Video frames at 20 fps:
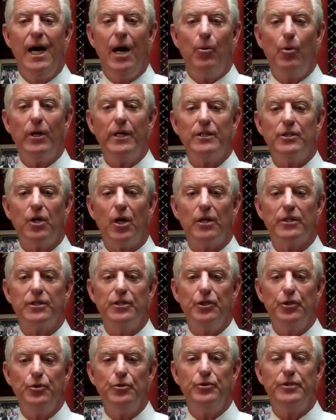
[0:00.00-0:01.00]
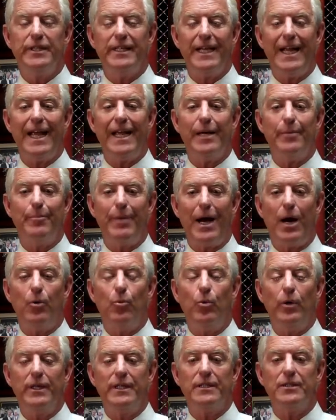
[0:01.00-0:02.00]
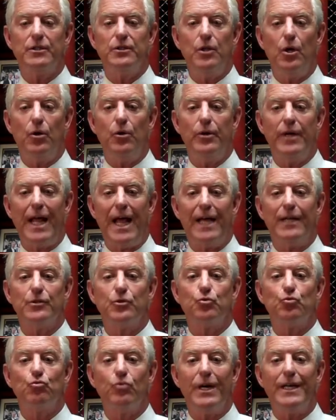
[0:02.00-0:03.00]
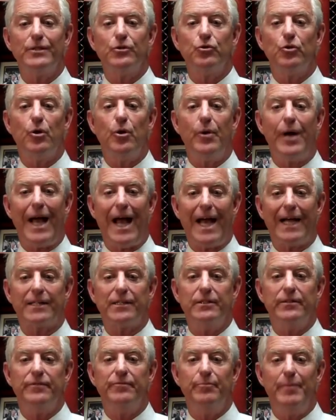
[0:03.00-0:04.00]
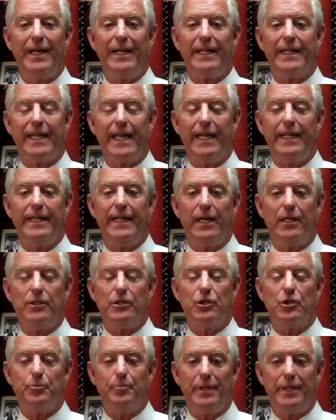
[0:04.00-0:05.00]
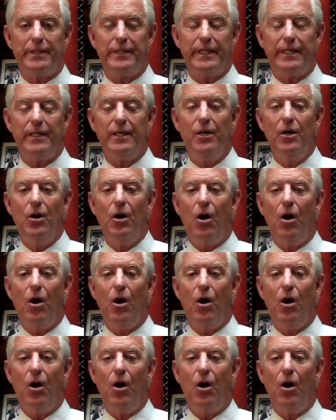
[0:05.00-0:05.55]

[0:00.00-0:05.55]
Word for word: I want to talk to you today about what is known as retroactive Medicaid eligibility.